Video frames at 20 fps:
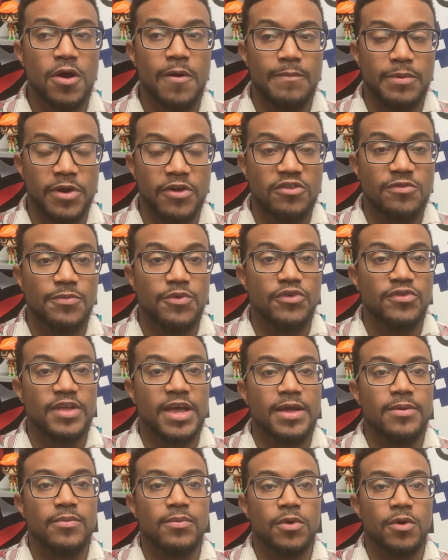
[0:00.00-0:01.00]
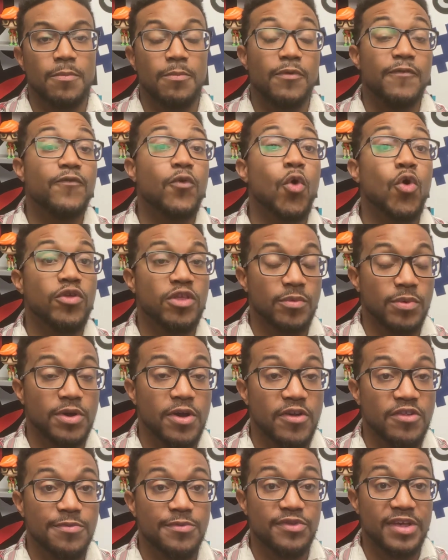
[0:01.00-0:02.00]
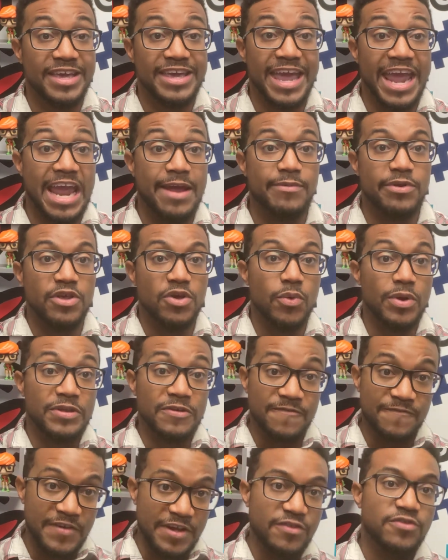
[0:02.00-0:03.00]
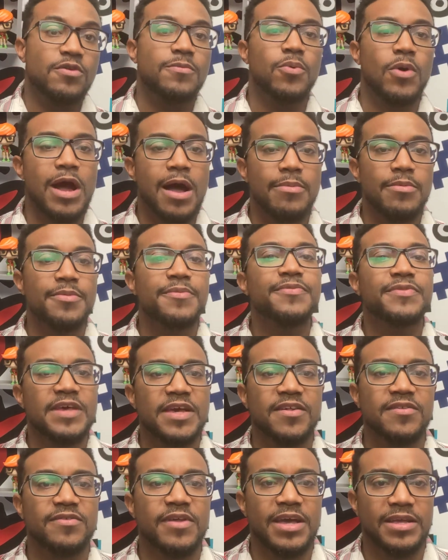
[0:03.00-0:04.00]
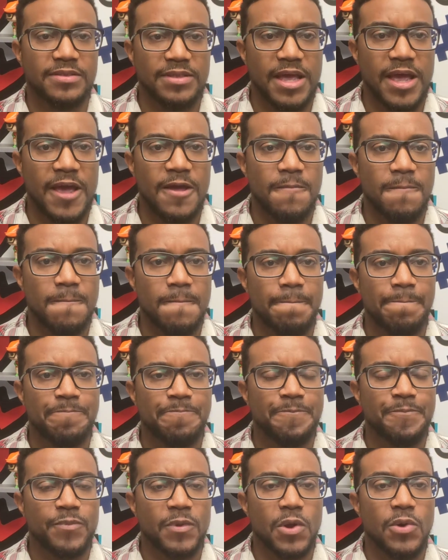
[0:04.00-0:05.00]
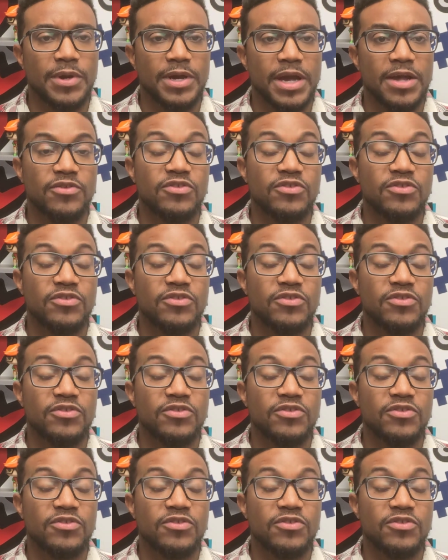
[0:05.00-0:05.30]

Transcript: customers that, or before they were customers, they came to you and you fixed the problem, things like that, okay?